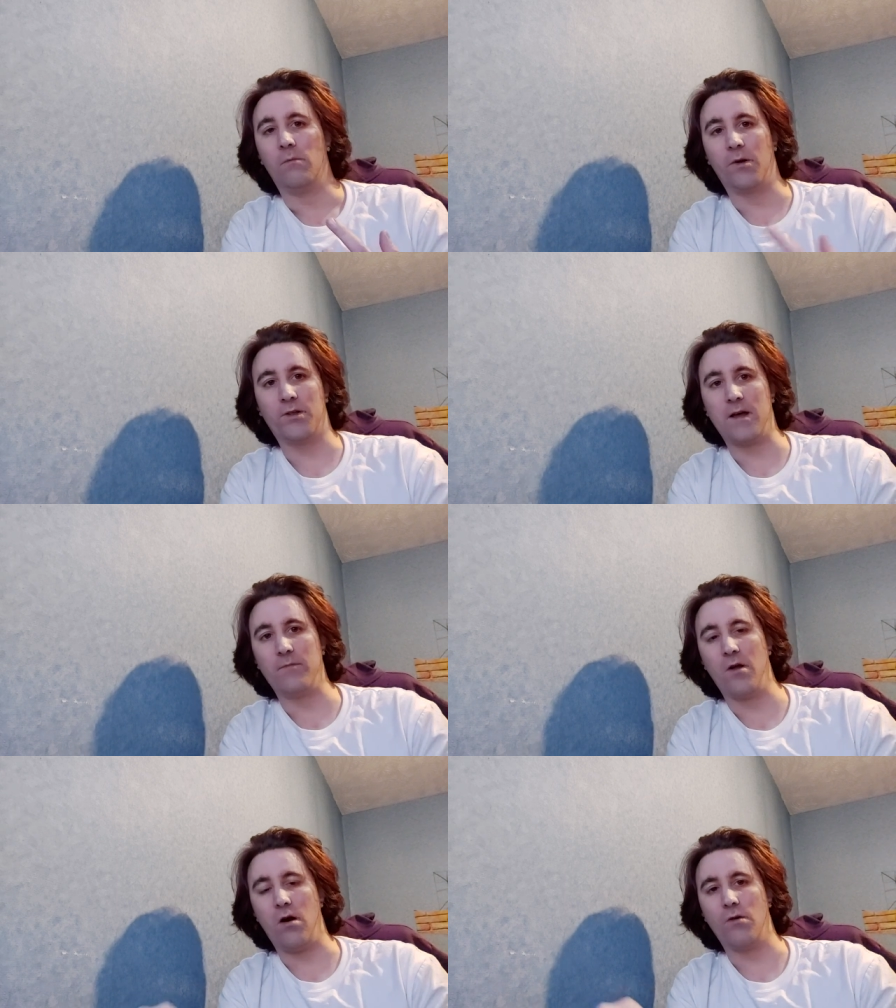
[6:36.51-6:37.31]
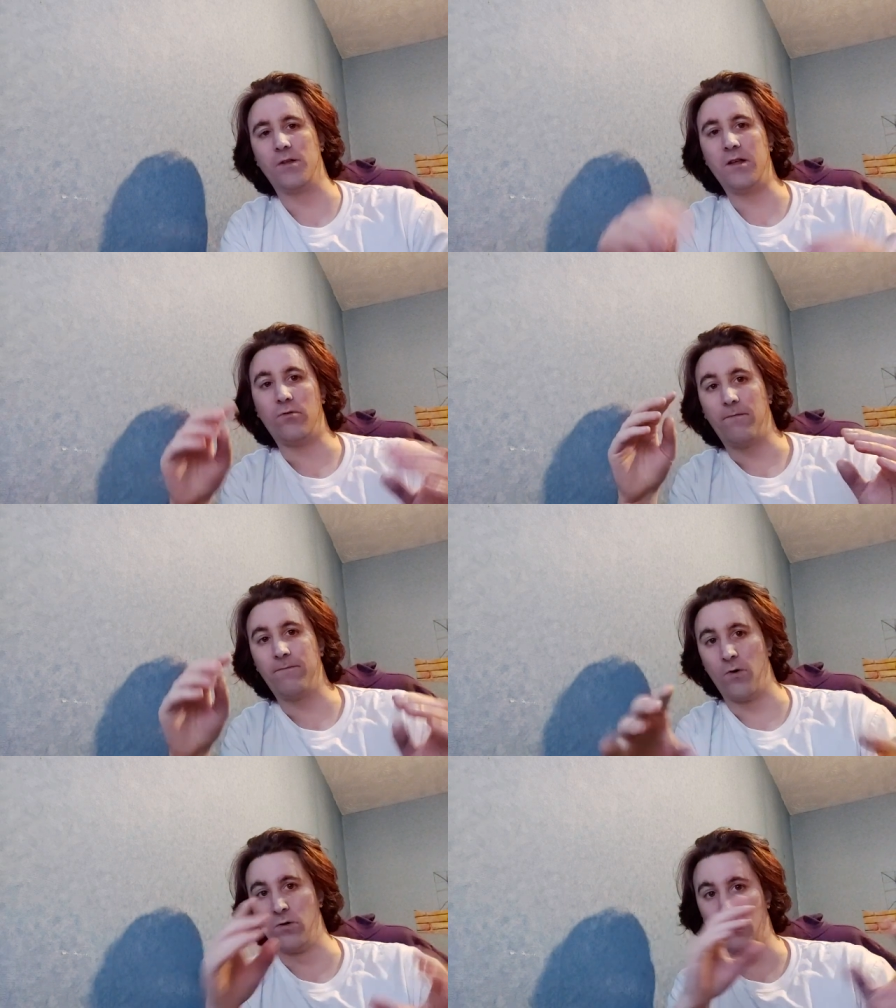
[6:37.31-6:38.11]
Because I'm not on the
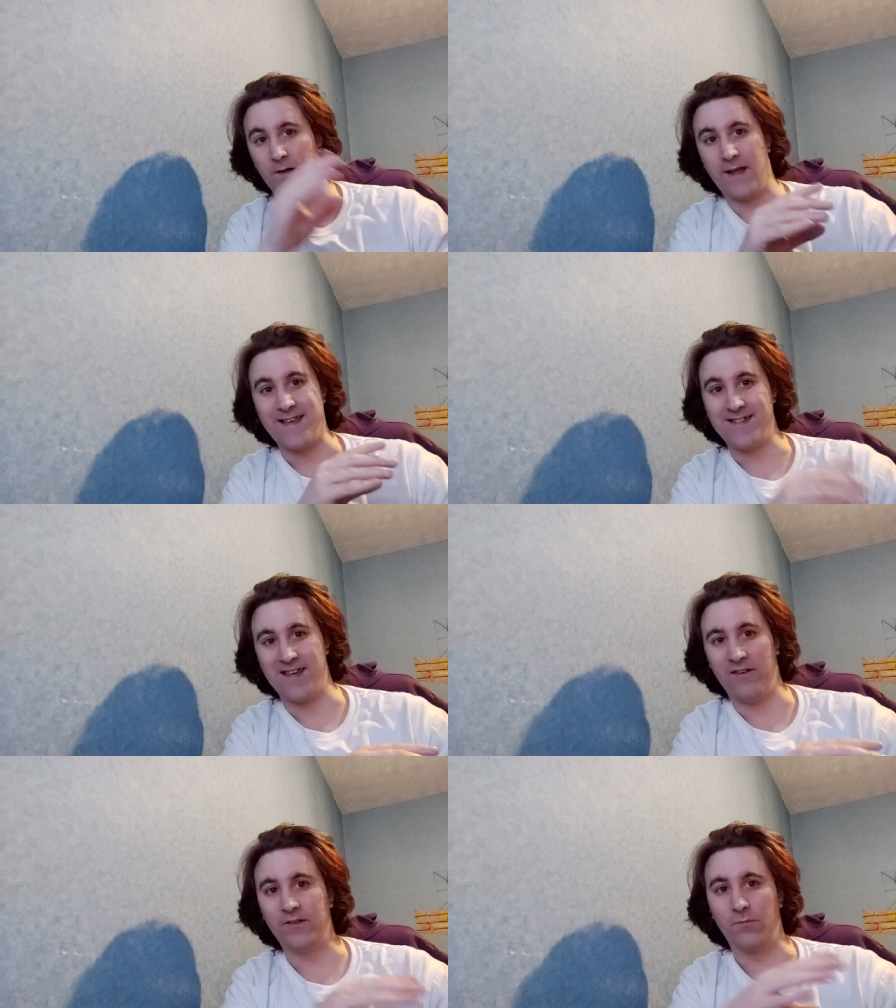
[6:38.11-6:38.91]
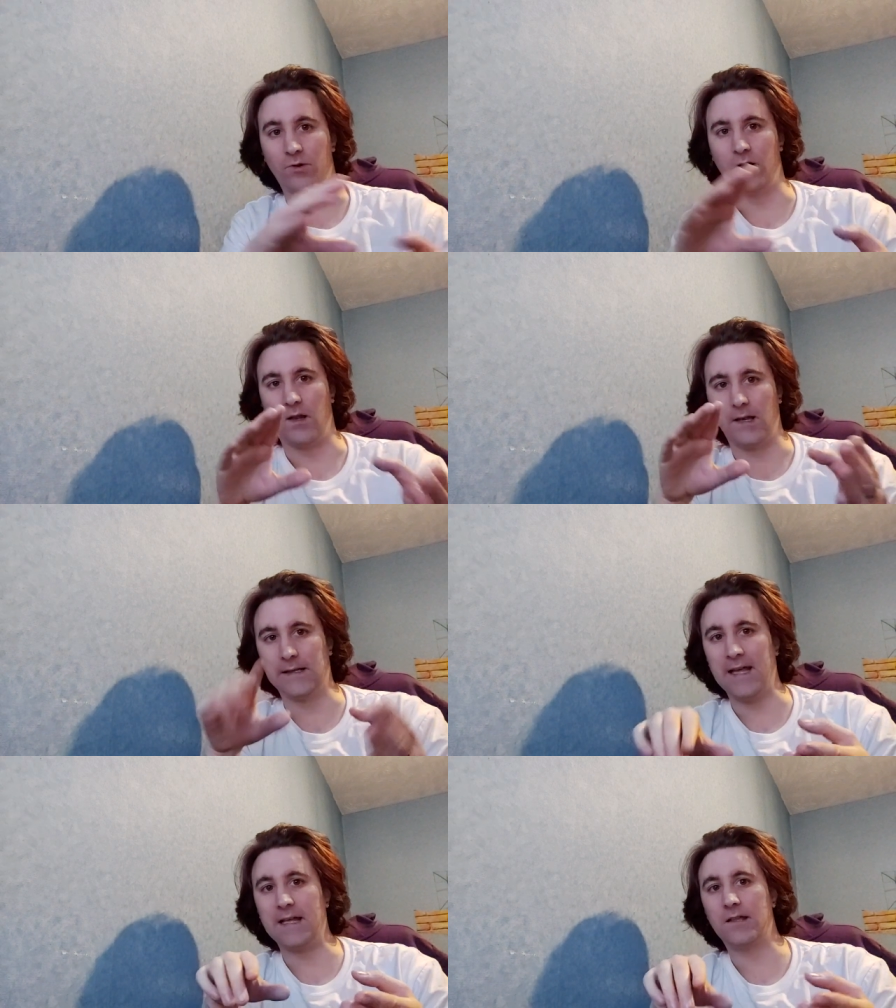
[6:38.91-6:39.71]
full late shift, I'm on a
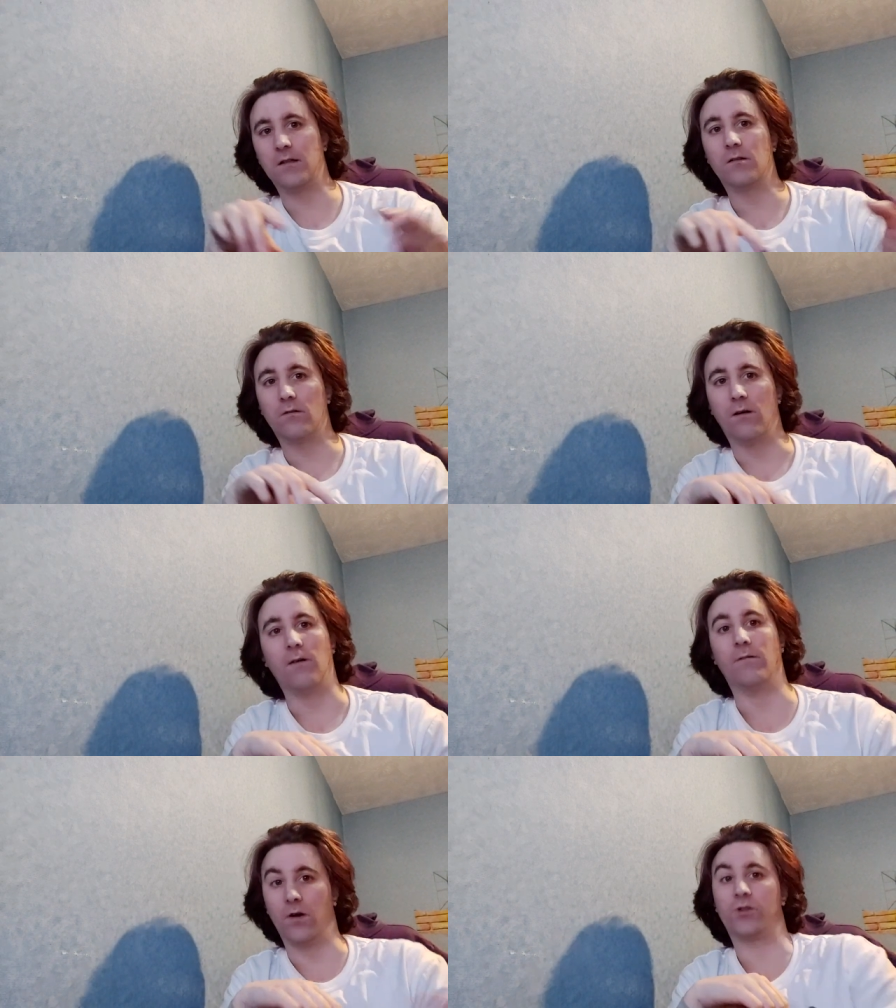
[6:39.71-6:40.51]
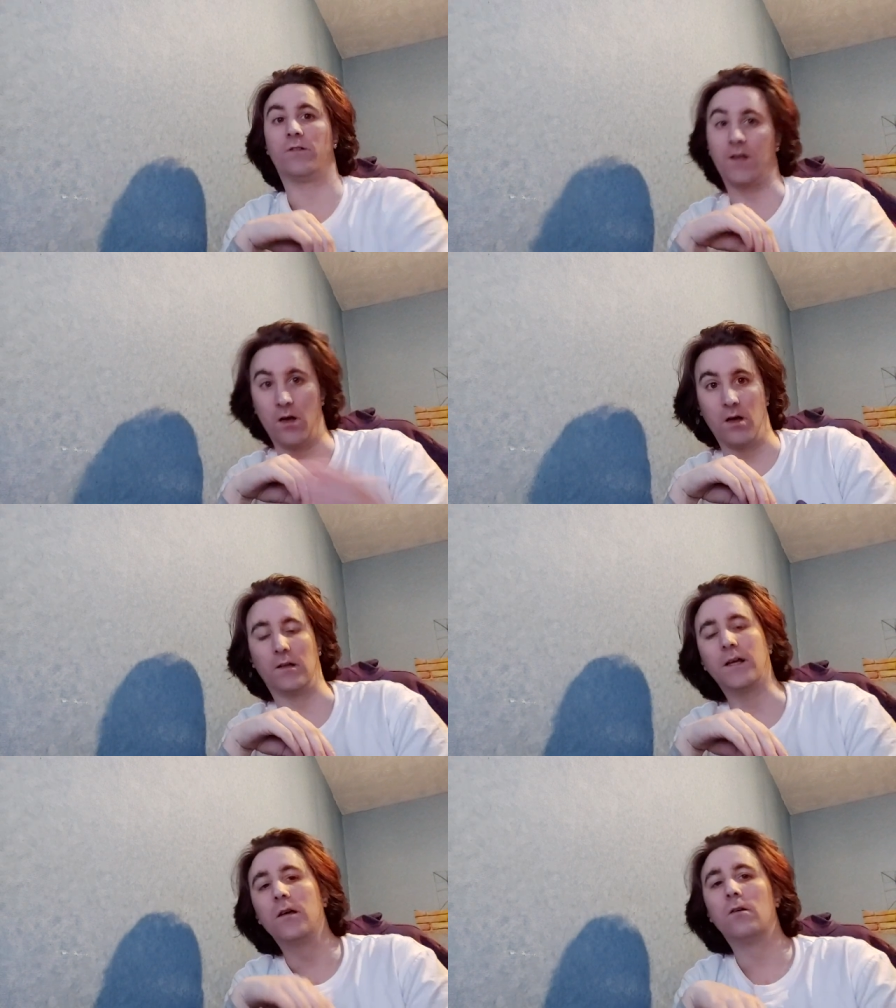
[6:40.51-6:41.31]
late version of the
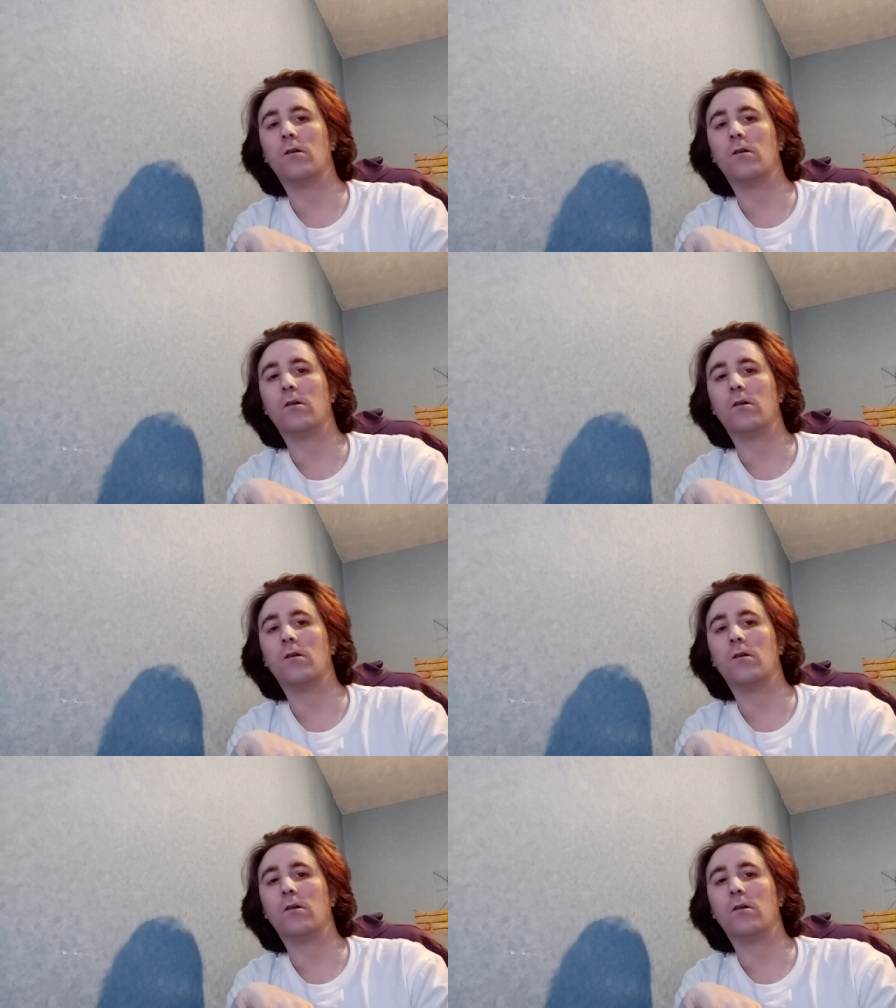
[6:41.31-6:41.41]
early